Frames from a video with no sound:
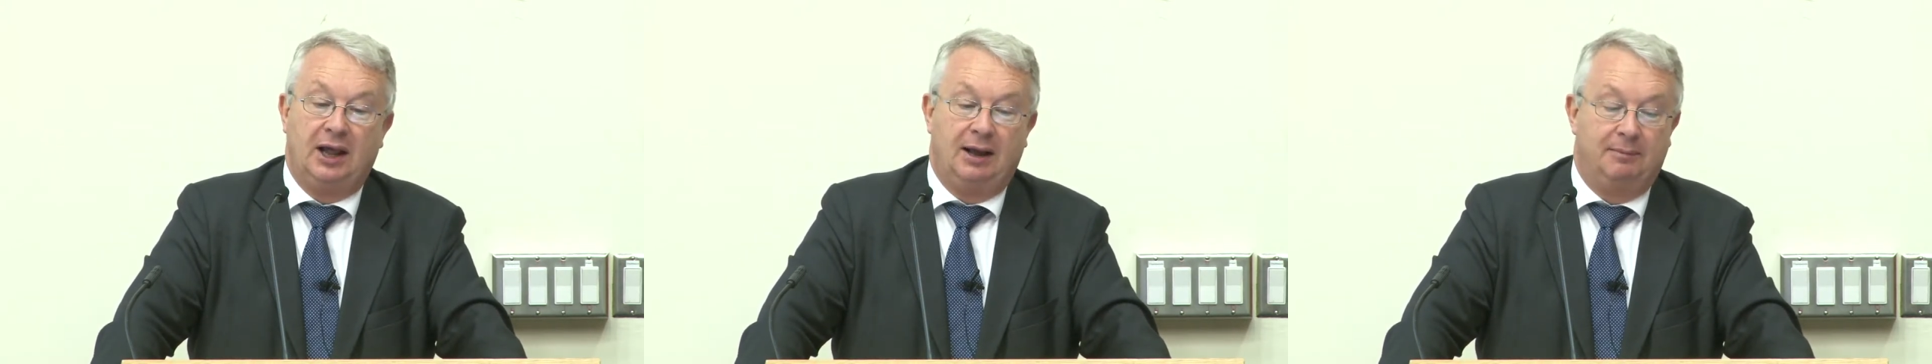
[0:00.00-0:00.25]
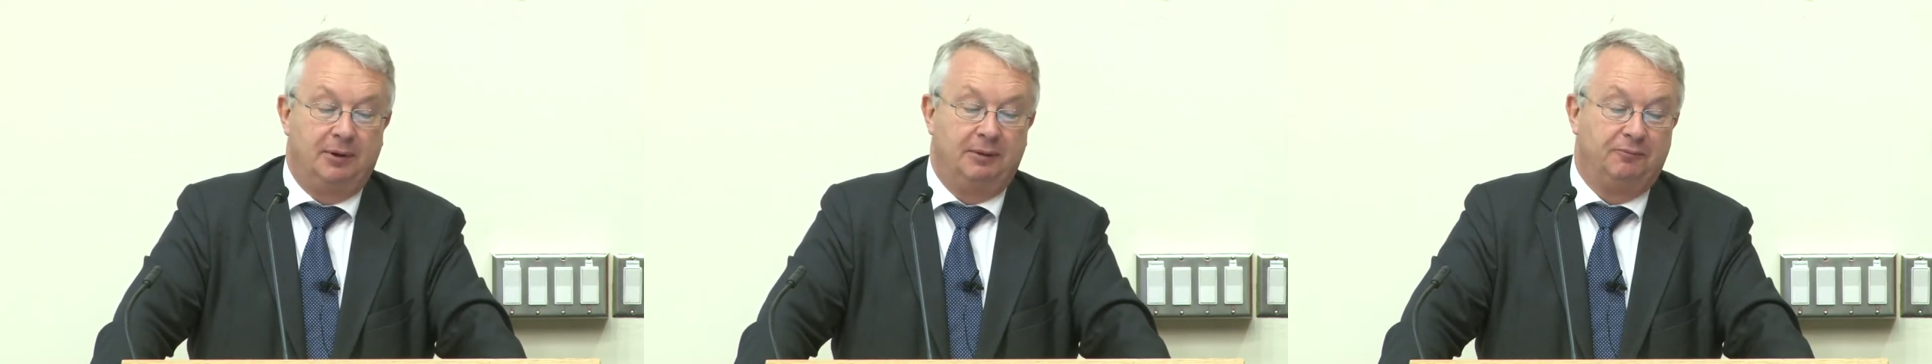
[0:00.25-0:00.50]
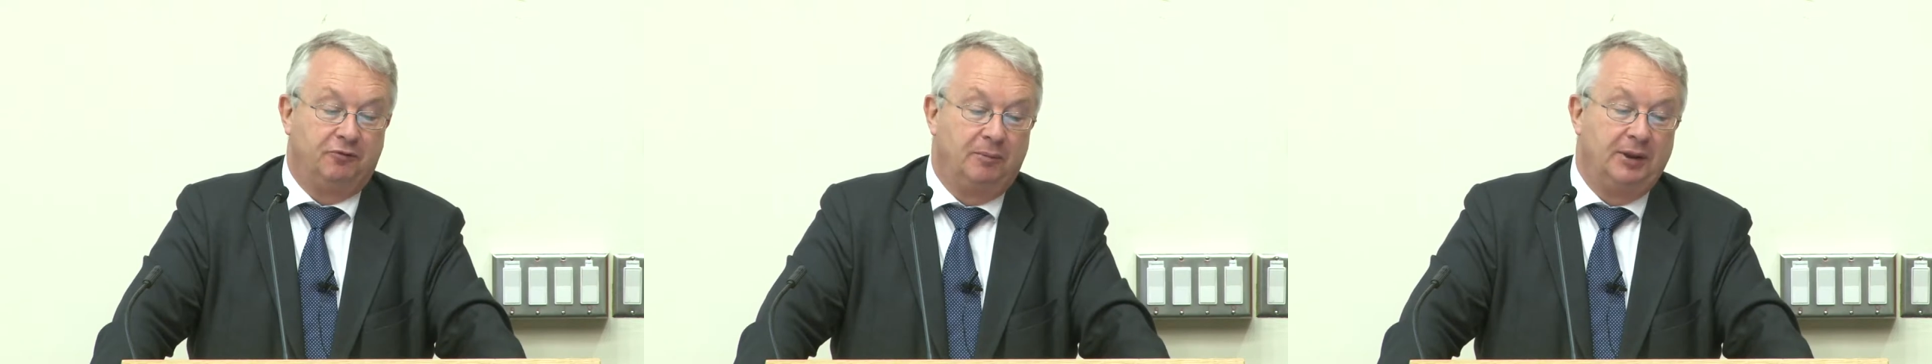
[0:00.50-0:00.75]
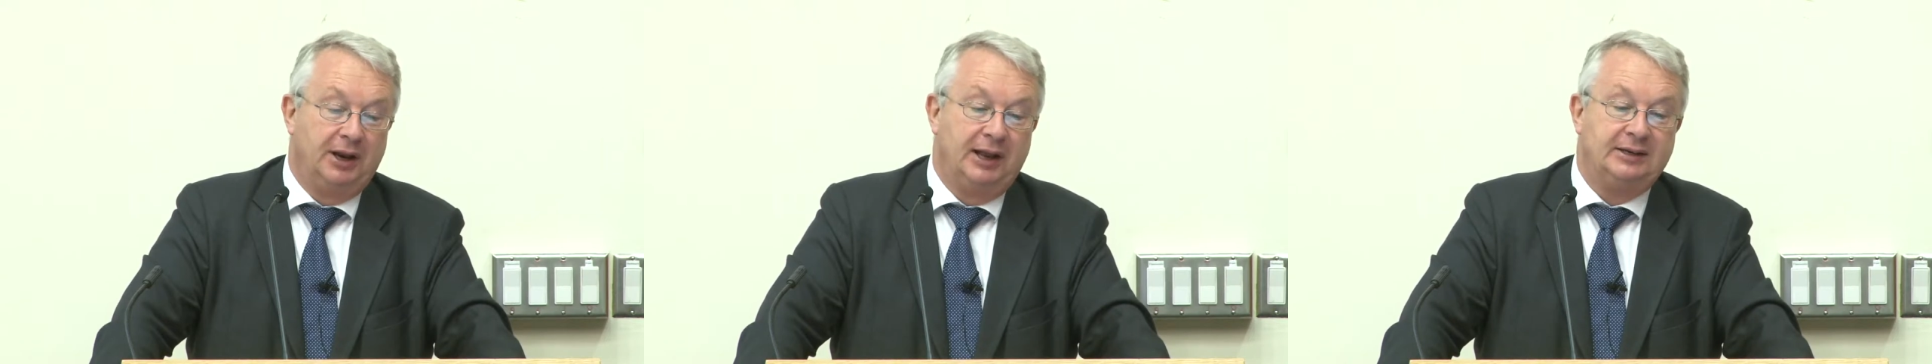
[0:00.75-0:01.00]
um,
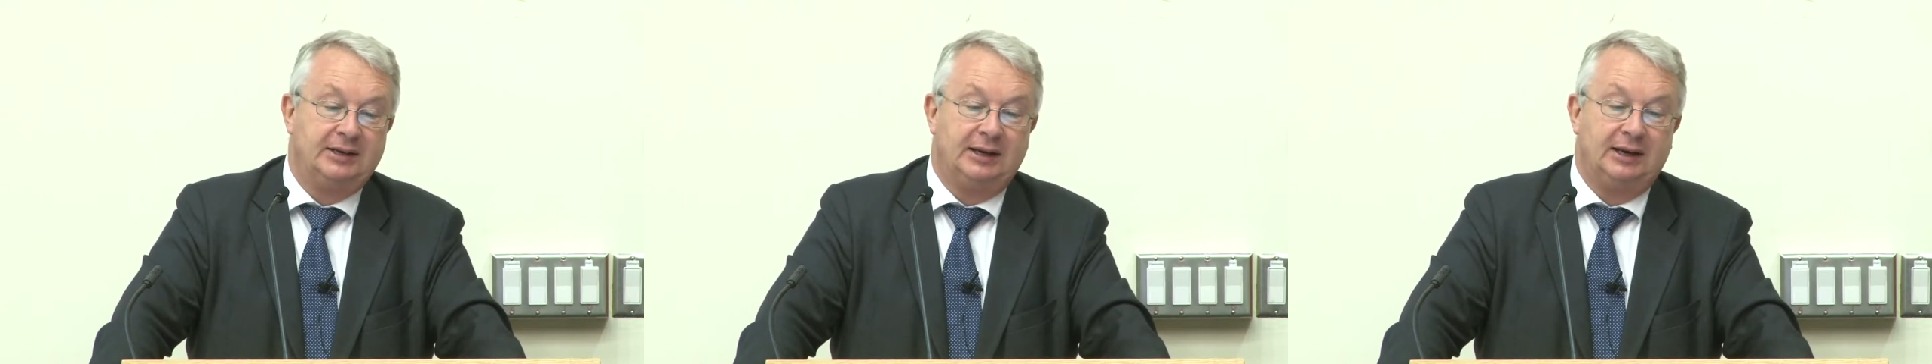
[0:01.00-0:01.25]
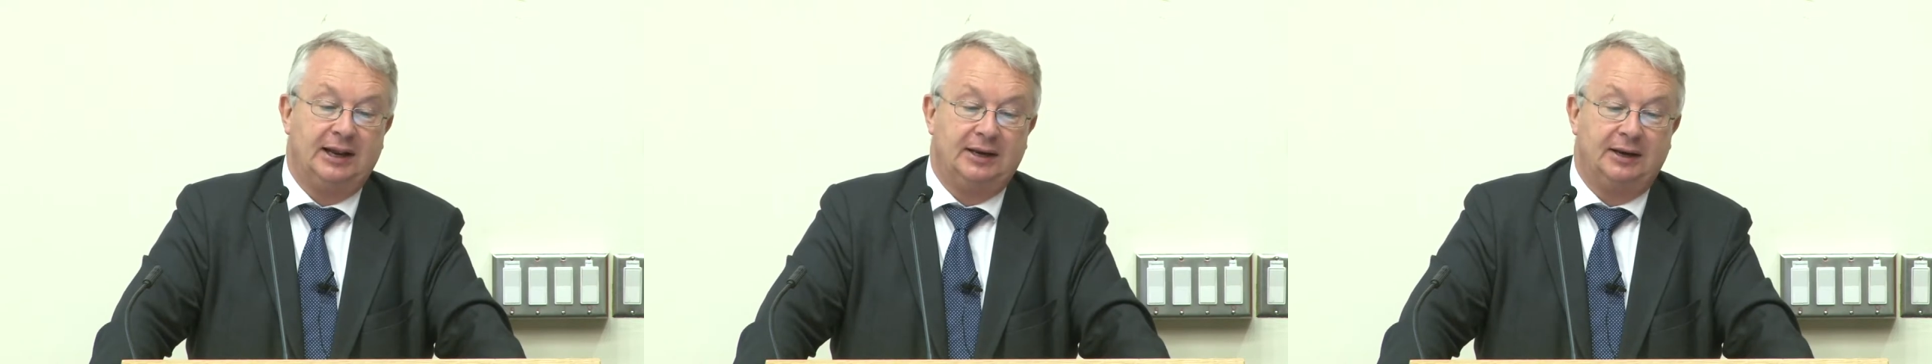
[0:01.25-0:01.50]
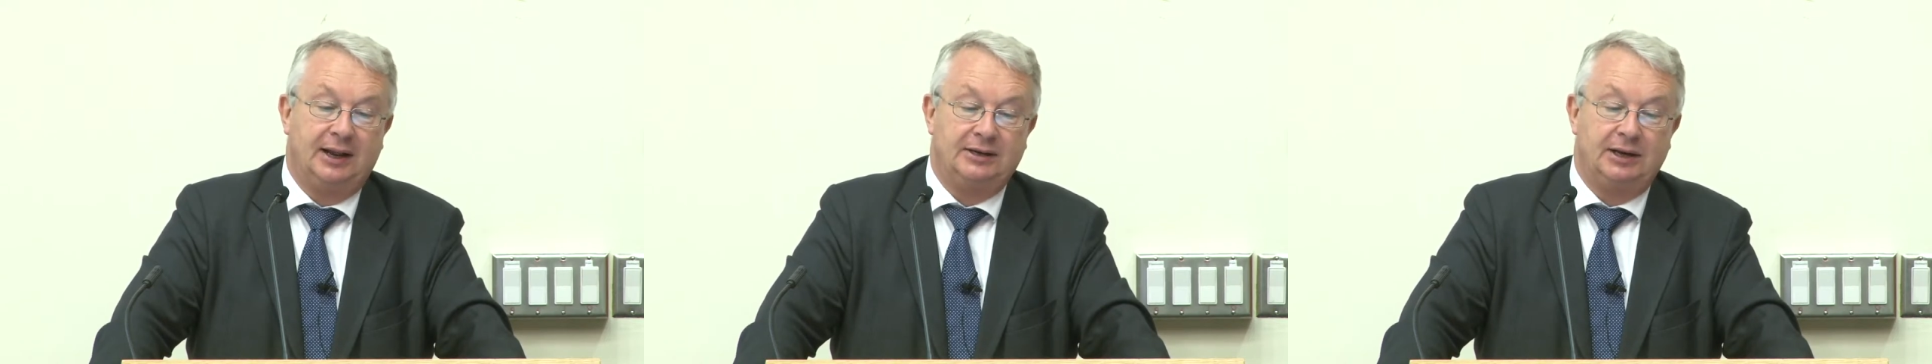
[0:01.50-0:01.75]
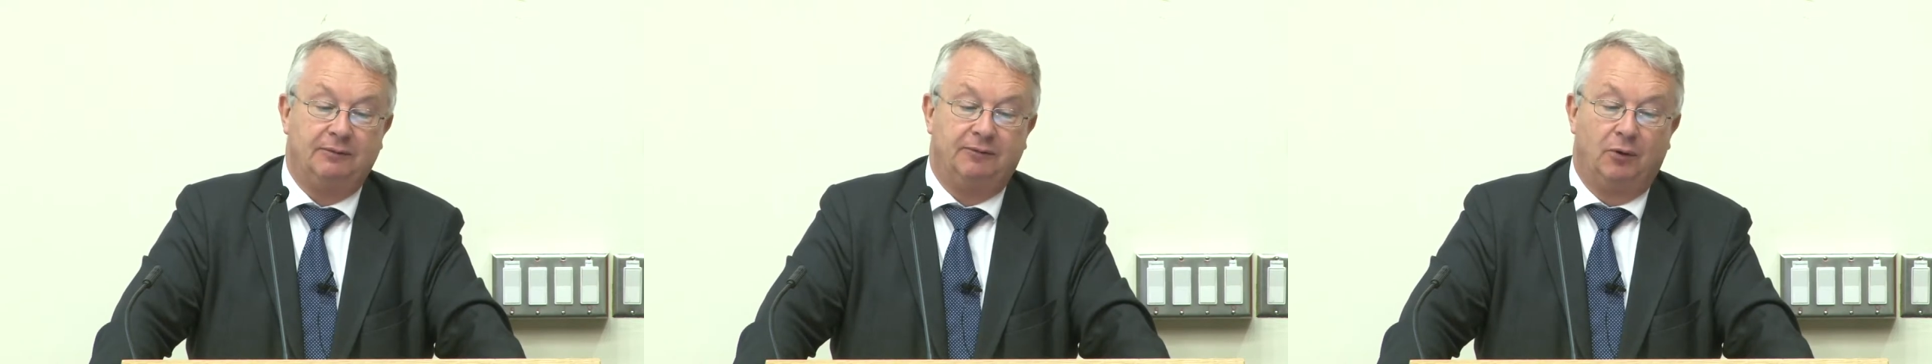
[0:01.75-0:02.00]
from the 19, late
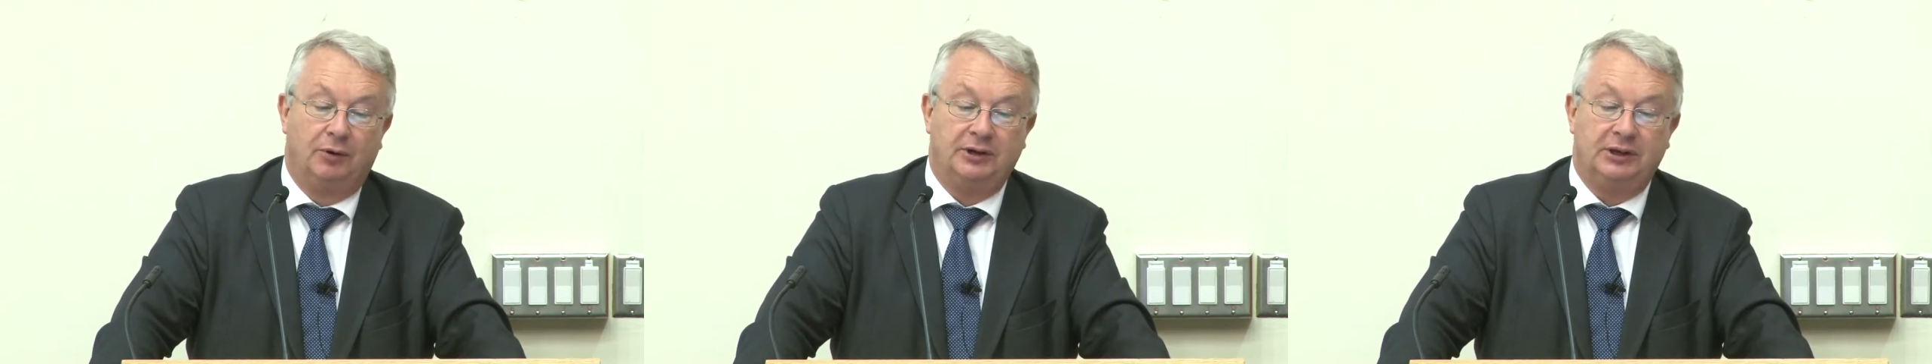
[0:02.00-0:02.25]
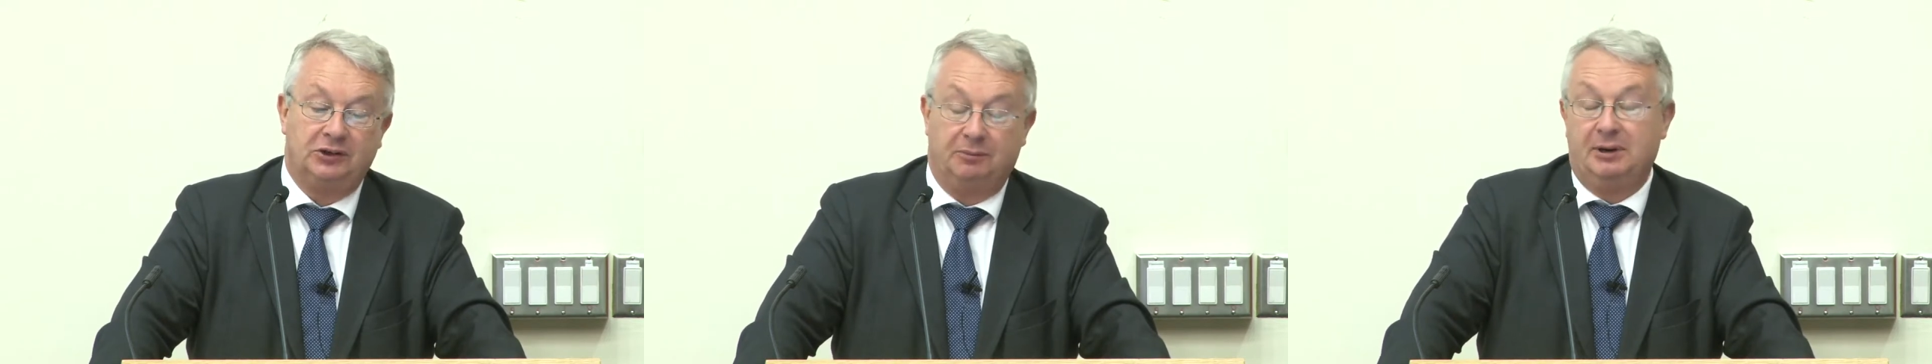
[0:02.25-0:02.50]
1940s,